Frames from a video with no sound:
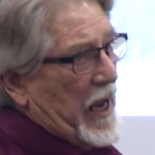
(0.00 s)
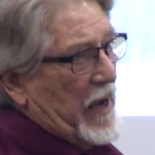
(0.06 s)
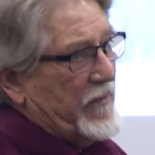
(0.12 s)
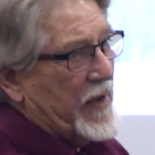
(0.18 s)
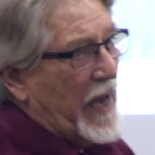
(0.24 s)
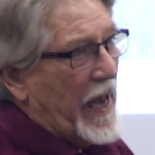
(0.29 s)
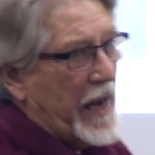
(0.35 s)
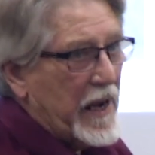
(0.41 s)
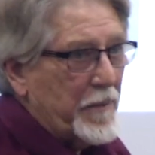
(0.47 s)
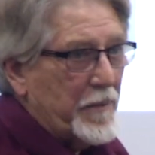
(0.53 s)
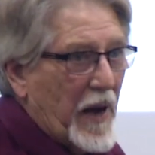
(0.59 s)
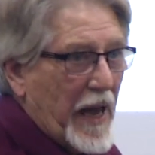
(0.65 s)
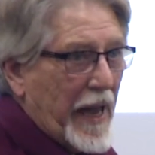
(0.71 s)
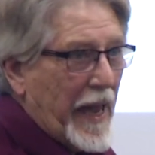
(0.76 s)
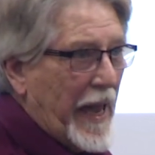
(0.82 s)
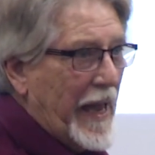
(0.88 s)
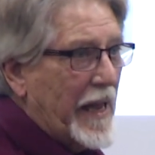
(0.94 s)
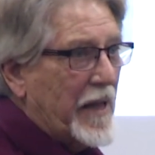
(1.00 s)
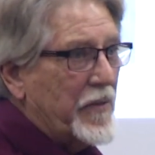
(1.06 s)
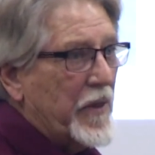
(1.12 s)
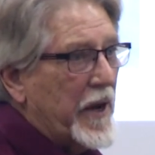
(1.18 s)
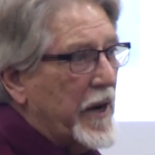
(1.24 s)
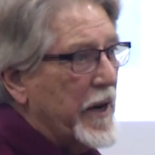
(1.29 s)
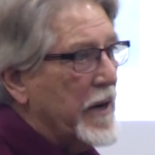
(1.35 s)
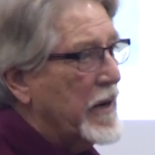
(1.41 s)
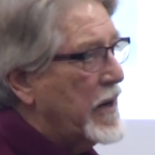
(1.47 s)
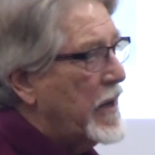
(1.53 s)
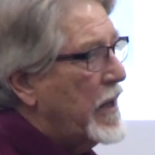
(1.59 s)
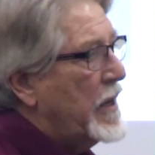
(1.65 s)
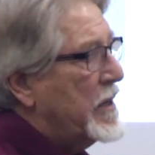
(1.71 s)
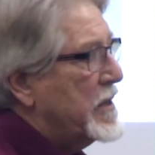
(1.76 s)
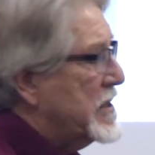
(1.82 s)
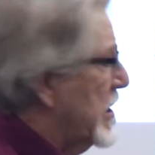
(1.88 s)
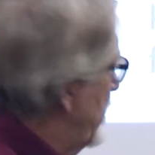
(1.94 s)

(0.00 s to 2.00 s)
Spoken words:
I've got in my hand there, to